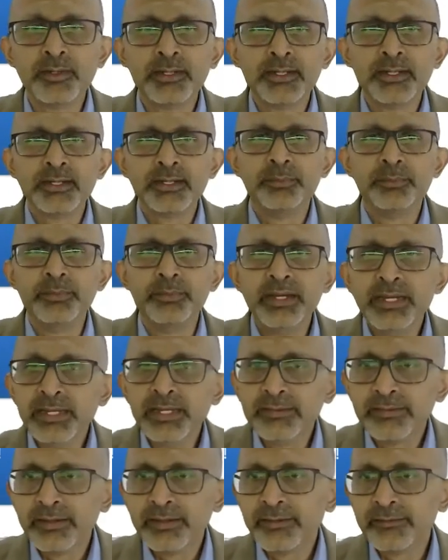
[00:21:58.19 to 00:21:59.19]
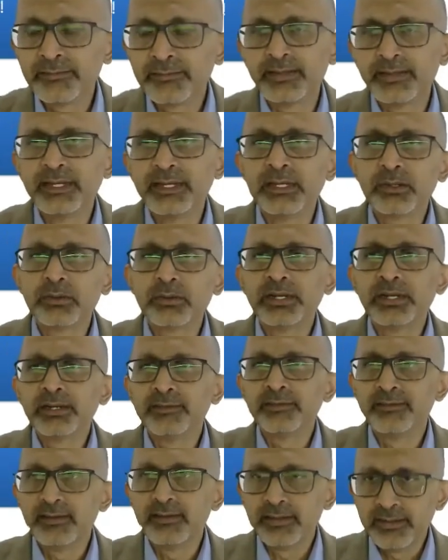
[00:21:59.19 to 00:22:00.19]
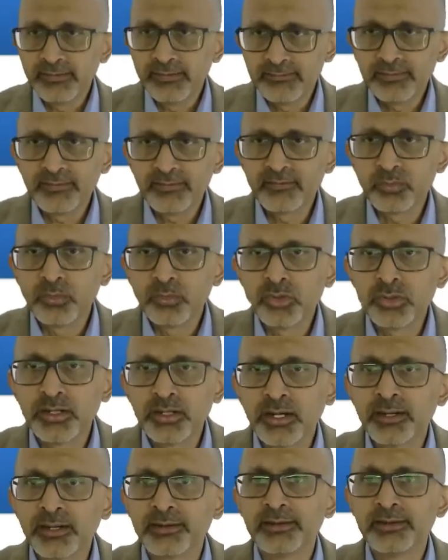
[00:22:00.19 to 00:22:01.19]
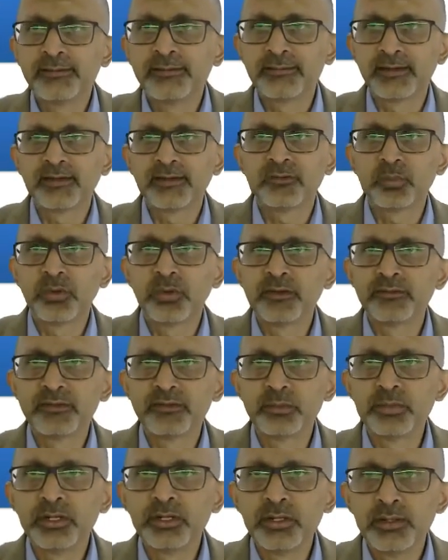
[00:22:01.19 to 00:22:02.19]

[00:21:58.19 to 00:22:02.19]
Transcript: Many things, including diesel smoke, is responsible.